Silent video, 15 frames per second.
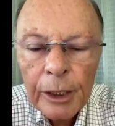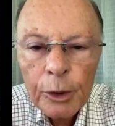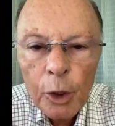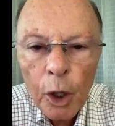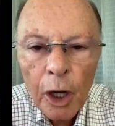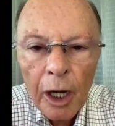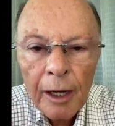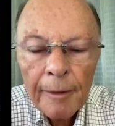
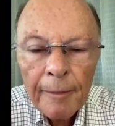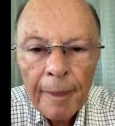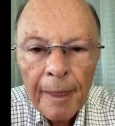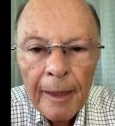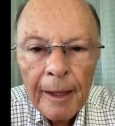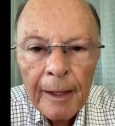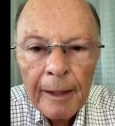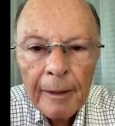So he
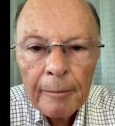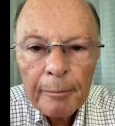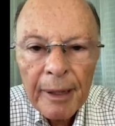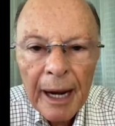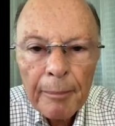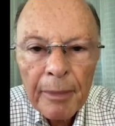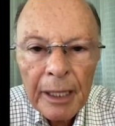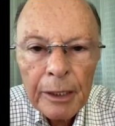goes
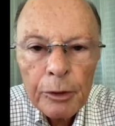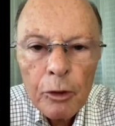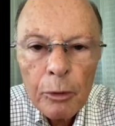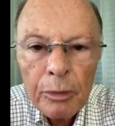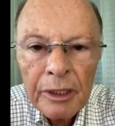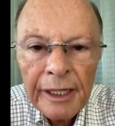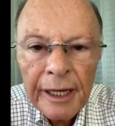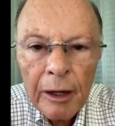
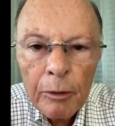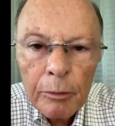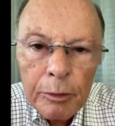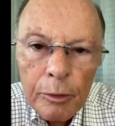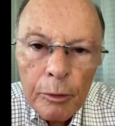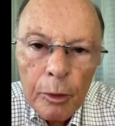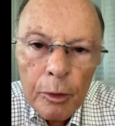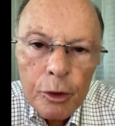around,
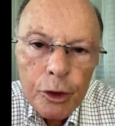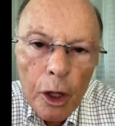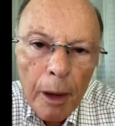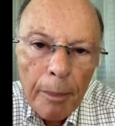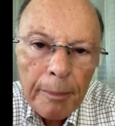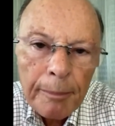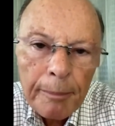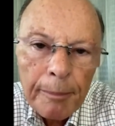the
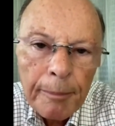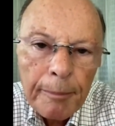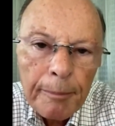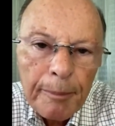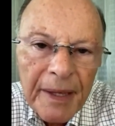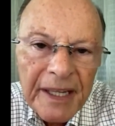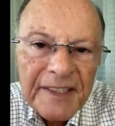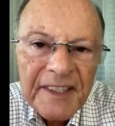devil
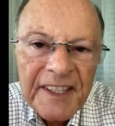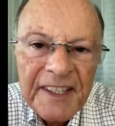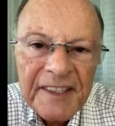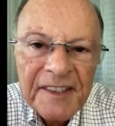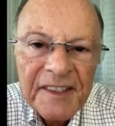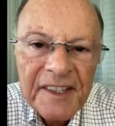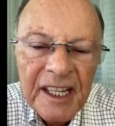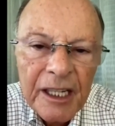
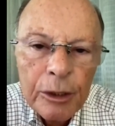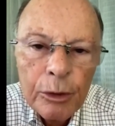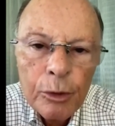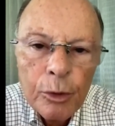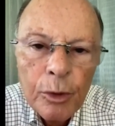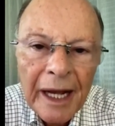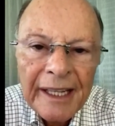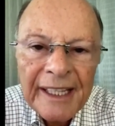walks
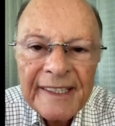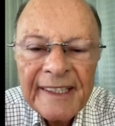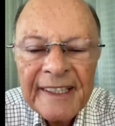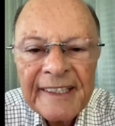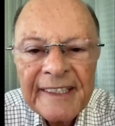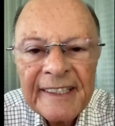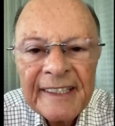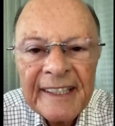around
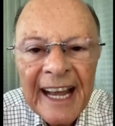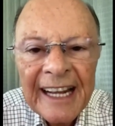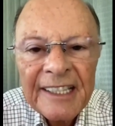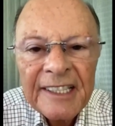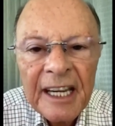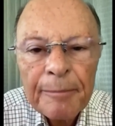just